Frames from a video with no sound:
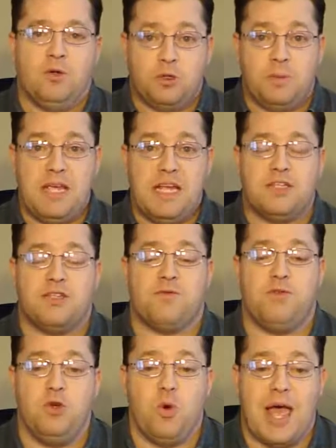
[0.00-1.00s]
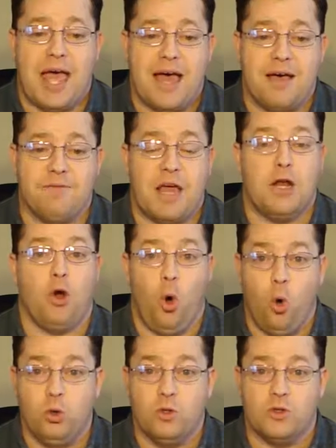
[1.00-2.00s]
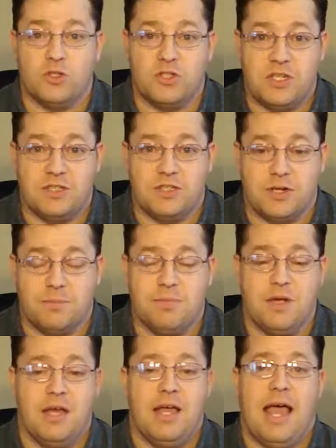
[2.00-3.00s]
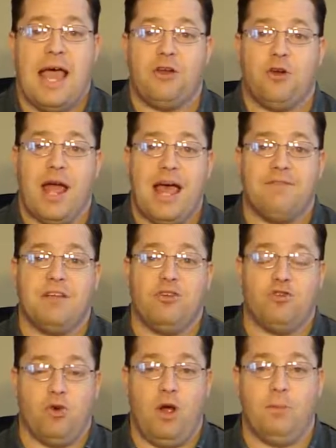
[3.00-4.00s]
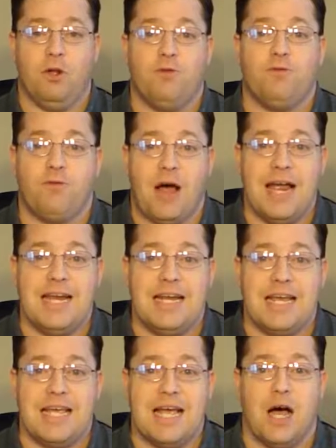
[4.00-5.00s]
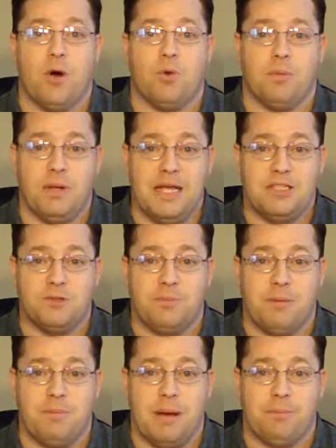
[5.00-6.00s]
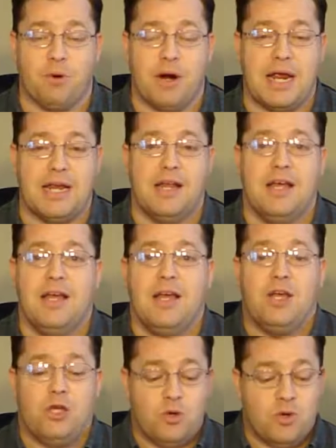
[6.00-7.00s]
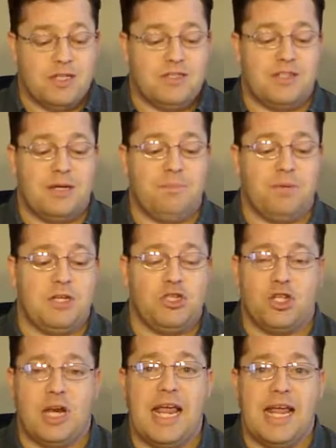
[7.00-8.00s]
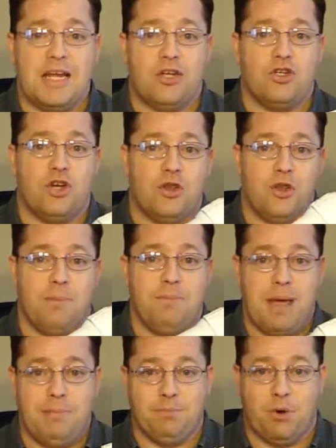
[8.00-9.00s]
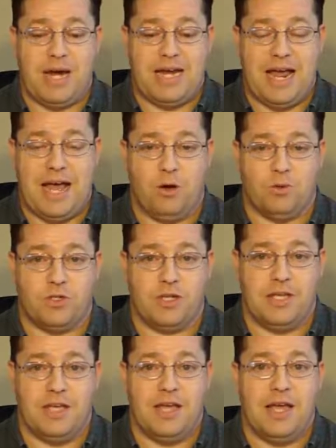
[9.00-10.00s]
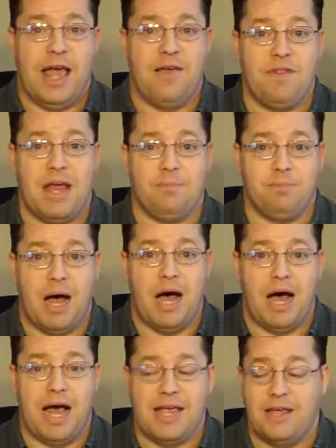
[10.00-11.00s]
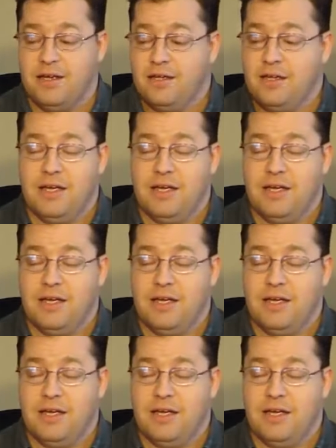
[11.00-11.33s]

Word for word: Which means if you have an older system and you're having trouble finding a replacement membrane, you can simply change the membrane housing and then buy